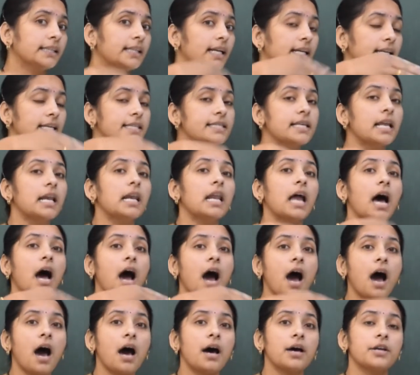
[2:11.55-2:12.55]
That is a
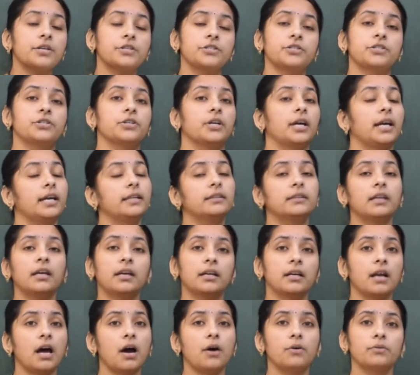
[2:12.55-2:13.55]
large in the
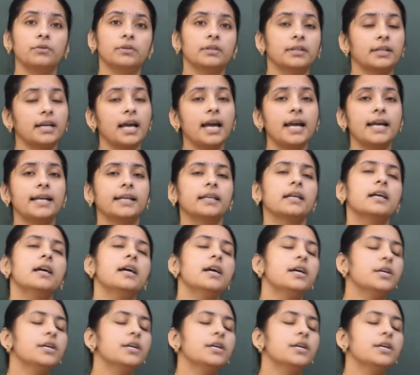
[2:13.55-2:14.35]
round, right?